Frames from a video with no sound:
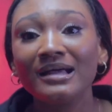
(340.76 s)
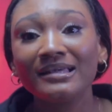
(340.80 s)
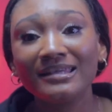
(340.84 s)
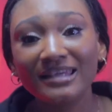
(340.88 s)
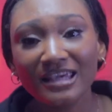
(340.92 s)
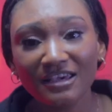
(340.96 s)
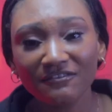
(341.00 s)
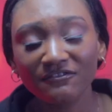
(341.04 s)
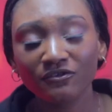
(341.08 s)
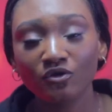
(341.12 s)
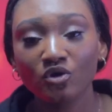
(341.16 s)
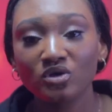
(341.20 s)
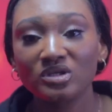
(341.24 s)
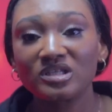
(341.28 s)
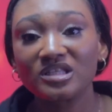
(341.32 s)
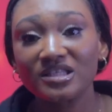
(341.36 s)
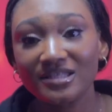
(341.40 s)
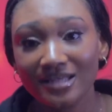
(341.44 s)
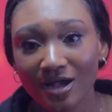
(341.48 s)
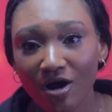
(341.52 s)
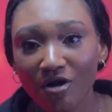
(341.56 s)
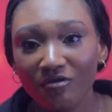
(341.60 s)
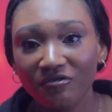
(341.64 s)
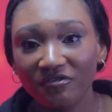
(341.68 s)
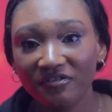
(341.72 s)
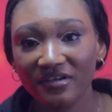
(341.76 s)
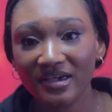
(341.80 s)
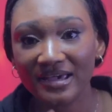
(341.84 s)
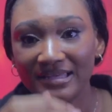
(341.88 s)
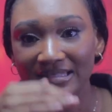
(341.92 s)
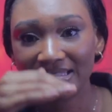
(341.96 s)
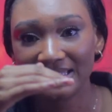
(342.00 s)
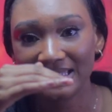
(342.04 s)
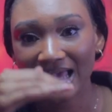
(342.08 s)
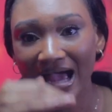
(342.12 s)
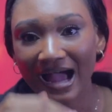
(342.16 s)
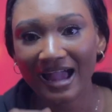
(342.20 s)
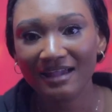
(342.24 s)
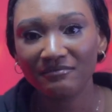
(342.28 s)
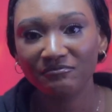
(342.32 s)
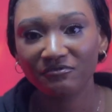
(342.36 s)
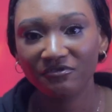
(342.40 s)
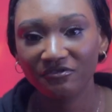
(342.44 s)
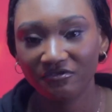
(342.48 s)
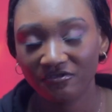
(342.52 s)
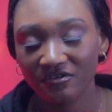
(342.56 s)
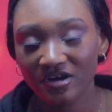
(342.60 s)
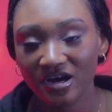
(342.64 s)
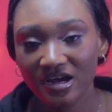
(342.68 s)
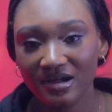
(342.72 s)
Give yourself a time
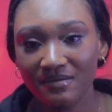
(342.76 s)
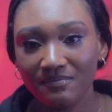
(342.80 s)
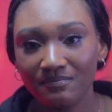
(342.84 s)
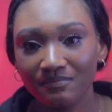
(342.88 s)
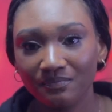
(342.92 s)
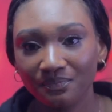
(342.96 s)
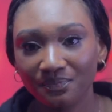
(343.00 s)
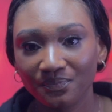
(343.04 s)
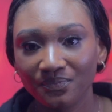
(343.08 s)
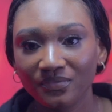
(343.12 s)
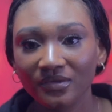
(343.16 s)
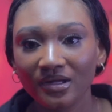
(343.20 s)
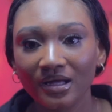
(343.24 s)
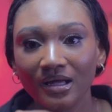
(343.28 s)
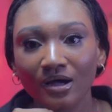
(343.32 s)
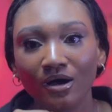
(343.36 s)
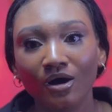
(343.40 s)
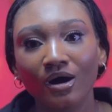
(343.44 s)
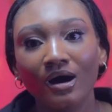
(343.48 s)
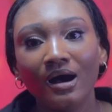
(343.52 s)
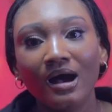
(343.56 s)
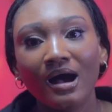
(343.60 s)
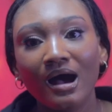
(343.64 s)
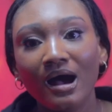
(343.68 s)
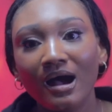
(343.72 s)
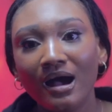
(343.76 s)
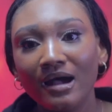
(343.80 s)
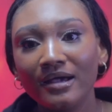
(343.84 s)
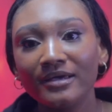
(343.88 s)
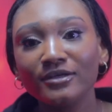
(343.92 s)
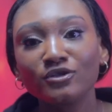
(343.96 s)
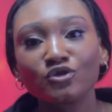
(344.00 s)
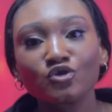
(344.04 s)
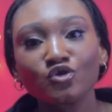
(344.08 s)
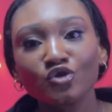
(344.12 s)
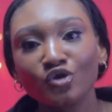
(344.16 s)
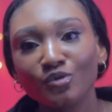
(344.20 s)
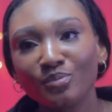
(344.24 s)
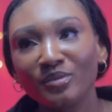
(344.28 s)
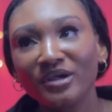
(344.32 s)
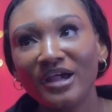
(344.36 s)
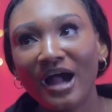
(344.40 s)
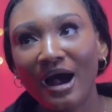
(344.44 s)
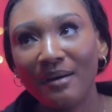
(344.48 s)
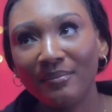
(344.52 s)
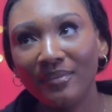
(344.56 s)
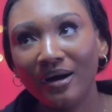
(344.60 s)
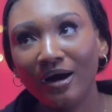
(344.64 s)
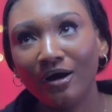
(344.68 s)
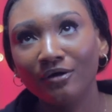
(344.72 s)
frame. It took me
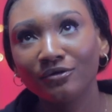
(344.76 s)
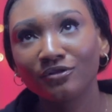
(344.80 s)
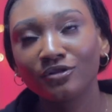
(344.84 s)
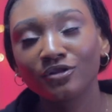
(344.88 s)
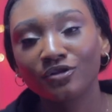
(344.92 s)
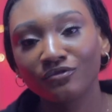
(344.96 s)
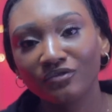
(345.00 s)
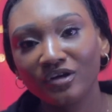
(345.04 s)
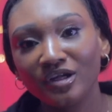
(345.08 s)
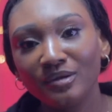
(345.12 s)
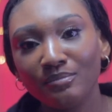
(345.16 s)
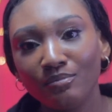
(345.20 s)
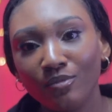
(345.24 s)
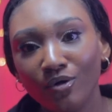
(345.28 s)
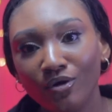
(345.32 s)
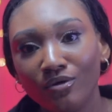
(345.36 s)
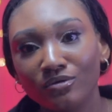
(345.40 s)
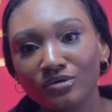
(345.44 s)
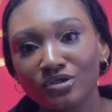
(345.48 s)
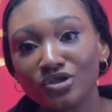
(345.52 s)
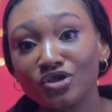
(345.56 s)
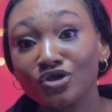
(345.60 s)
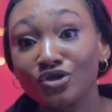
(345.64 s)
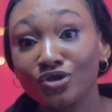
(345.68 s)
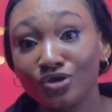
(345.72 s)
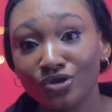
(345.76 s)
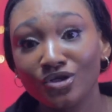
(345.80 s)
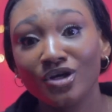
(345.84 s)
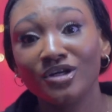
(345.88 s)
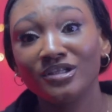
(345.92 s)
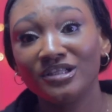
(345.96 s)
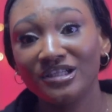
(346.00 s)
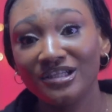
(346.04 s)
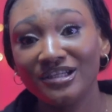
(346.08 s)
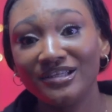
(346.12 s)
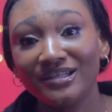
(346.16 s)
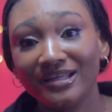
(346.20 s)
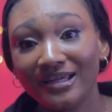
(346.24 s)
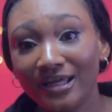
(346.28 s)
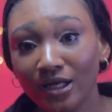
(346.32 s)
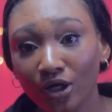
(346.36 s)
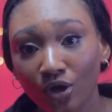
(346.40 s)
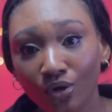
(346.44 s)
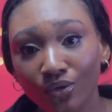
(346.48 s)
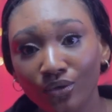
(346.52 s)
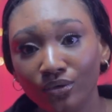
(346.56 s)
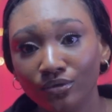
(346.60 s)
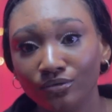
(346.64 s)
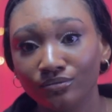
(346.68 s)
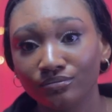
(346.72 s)
about 3 months studying
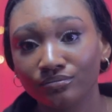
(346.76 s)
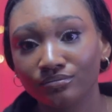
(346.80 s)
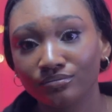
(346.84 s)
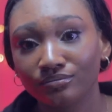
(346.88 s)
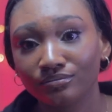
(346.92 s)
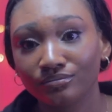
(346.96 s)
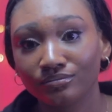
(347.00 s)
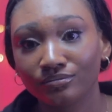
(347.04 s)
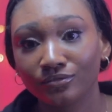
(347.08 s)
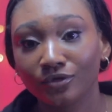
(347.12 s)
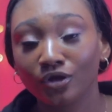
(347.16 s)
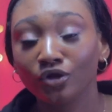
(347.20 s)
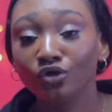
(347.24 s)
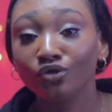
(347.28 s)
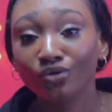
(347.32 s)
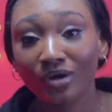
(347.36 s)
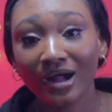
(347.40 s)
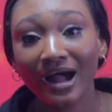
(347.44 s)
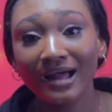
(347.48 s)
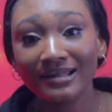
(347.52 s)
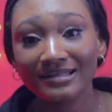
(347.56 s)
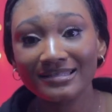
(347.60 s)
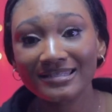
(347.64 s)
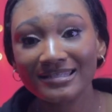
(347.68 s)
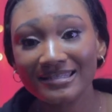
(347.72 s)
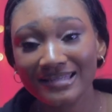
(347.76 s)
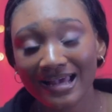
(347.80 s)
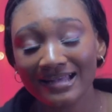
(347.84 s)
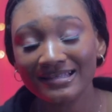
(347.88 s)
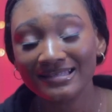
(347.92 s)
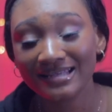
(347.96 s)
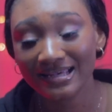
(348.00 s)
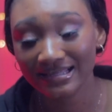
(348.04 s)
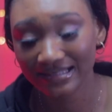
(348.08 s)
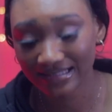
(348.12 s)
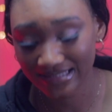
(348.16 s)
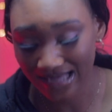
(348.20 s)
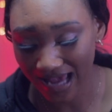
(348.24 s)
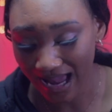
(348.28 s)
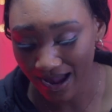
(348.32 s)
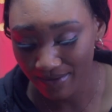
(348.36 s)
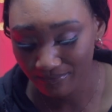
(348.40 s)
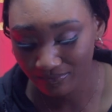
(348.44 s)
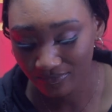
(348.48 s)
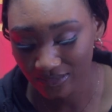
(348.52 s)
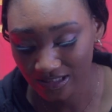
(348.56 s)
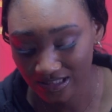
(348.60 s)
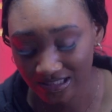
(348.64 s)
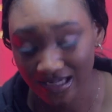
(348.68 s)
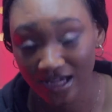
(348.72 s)
alone. You can set a
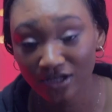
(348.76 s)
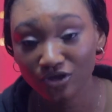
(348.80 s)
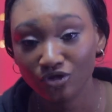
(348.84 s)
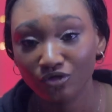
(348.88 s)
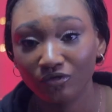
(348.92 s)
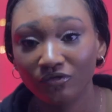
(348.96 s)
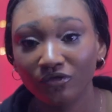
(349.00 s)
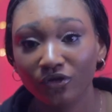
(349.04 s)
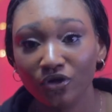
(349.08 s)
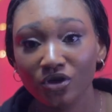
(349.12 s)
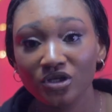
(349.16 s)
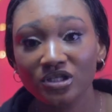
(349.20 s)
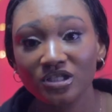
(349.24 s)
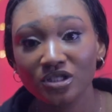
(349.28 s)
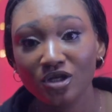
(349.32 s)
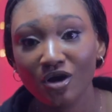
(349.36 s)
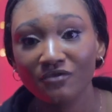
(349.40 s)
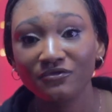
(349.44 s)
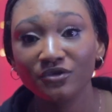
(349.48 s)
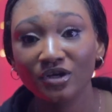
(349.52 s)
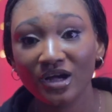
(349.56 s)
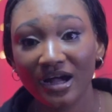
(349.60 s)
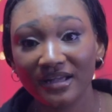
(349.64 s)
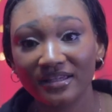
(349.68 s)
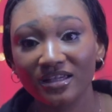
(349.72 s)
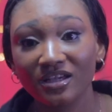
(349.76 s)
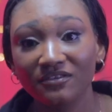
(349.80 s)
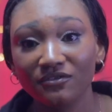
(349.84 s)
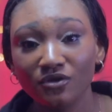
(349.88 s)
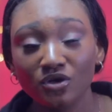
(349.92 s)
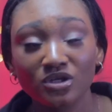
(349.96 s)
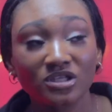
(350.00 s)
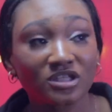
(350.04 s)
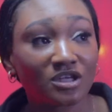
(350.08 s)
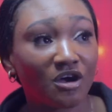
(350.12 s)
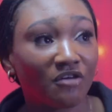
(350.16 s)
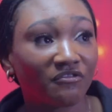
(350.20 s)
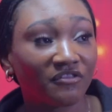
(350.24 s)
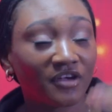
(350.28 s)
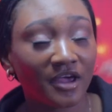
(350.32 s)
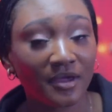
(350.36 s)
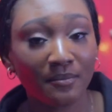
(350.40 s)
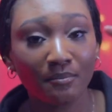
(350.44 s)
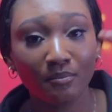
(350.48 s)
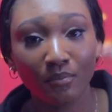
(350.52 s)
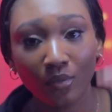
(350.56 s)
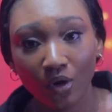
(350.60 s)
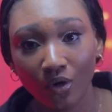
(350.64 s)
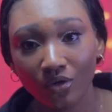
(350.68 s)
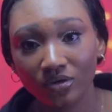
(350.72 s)
time schedule for yourself. You can give yourself a
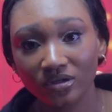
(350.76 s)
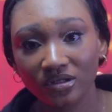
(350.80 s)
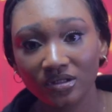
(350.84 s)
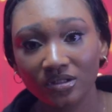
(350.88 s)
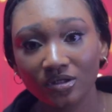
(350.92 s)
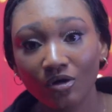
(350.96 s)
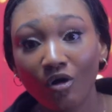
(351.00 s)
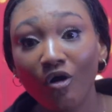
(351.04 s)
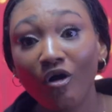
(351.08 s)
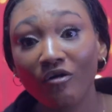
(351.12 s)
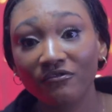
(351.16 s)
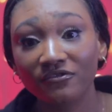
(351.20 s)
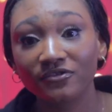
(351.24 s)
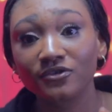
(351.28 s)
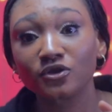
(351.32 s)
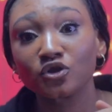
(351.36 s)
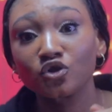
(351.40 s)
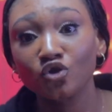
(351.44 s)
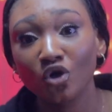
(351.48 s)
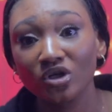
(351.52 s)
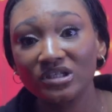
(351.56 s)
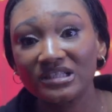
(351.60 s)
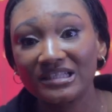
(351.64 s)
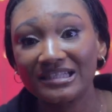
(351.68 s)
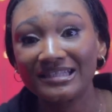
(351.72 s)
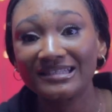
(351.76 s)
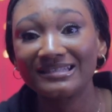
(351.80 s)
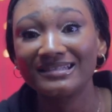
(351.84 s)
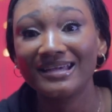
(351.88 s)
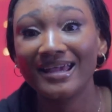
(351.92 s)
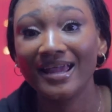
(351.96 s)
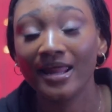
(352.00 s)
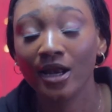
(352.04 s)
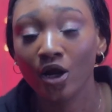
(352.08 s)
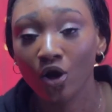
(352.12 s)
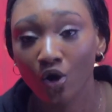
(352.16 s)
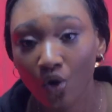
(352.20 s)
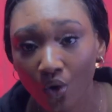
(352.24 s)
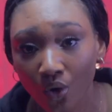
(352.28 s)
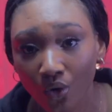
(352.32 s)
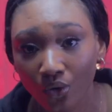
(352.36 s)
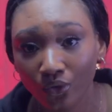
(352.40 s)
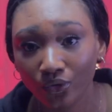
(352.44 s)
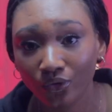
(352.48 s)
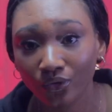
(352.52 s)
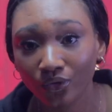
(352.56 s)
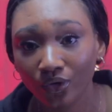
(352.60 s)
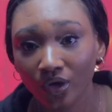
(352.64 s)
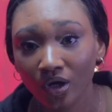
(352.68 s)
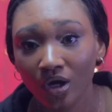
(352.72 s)
month of studying
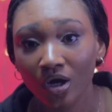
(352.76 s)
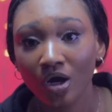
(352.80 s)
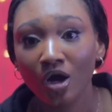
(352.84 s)
alone,